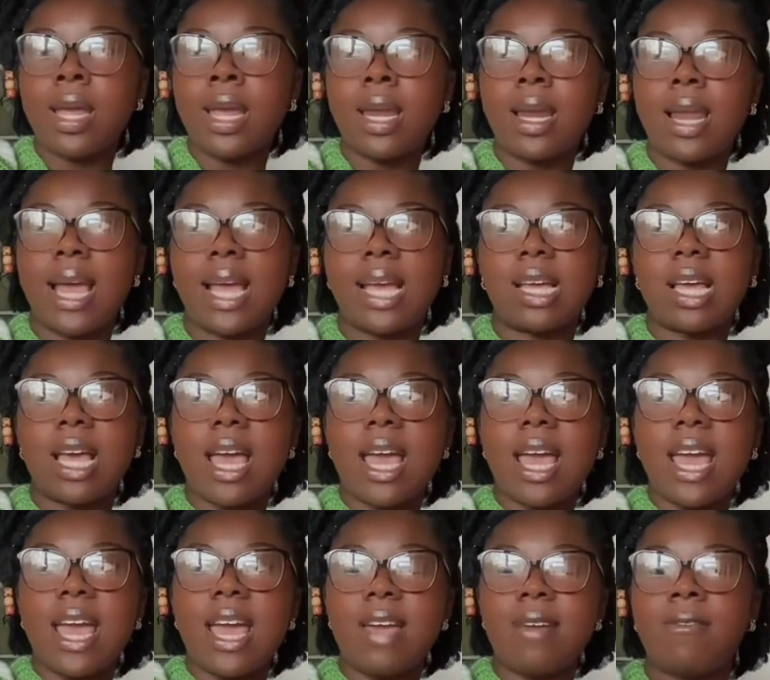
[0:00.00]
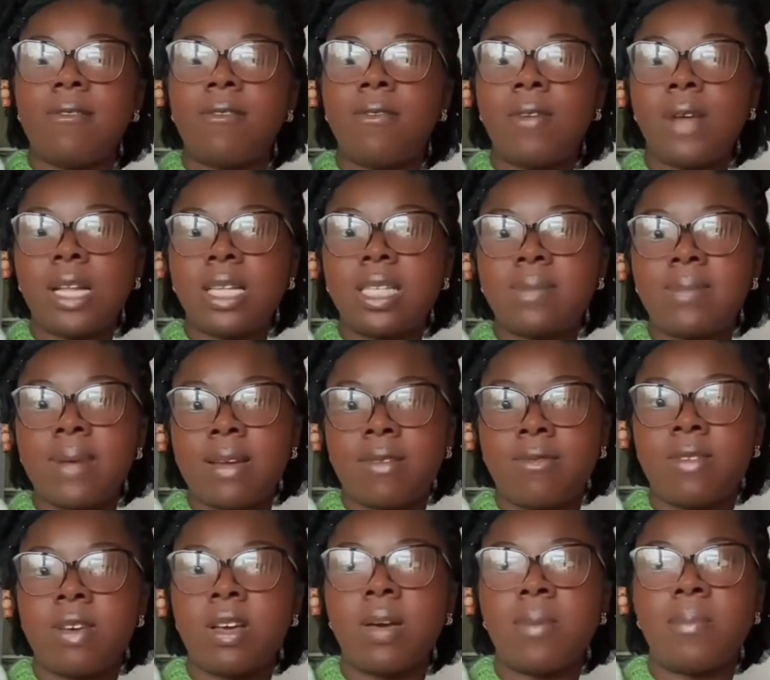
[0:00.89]
like it fits my
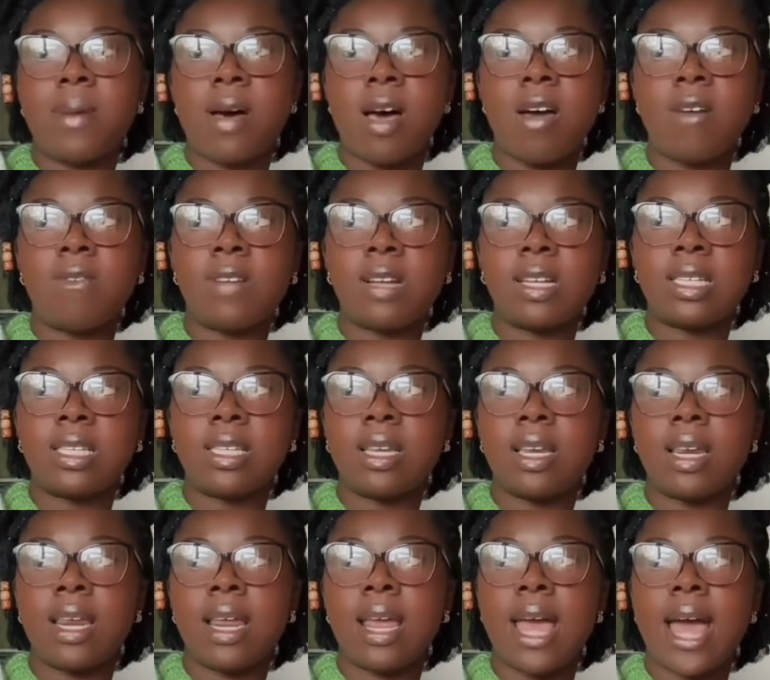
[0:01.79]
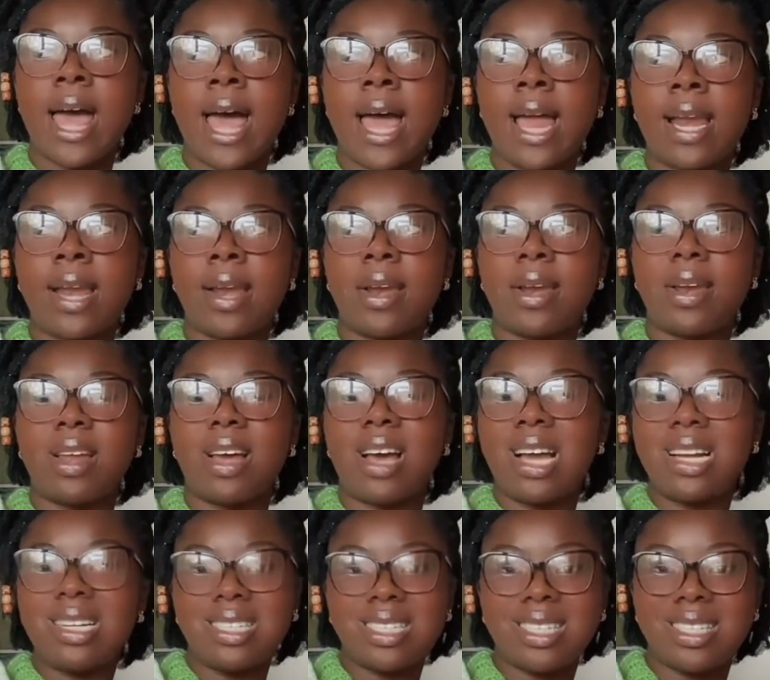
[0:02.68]
figure perfectly, and
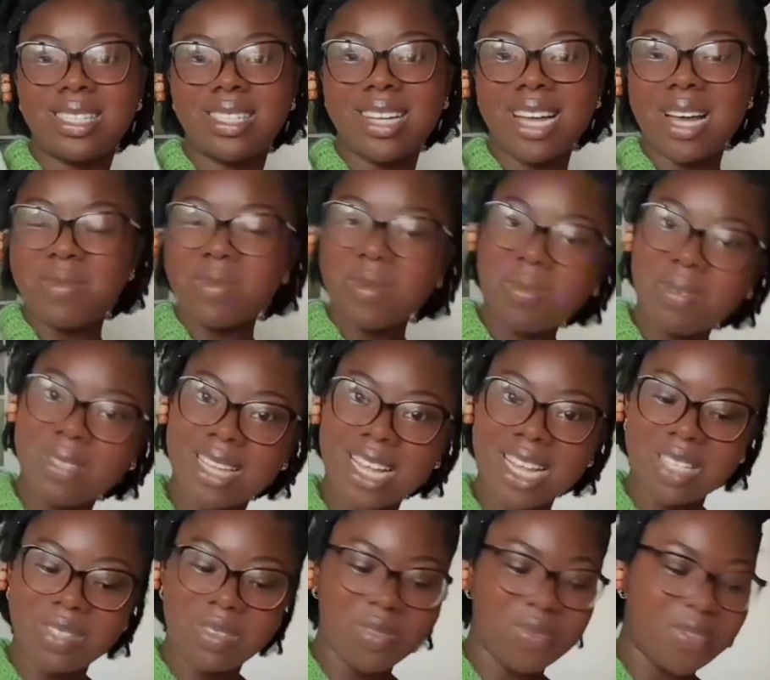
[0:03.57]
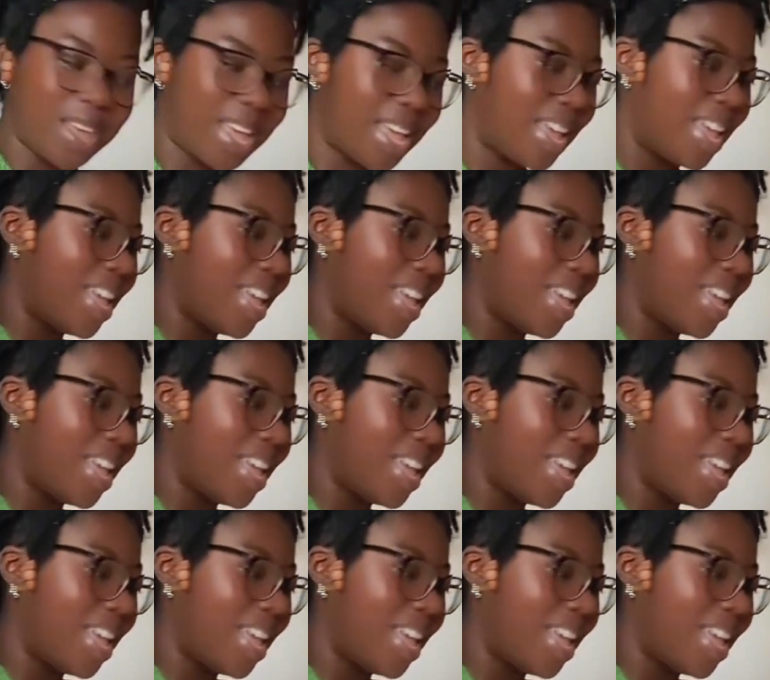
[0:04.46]
I'm obsessed with it. It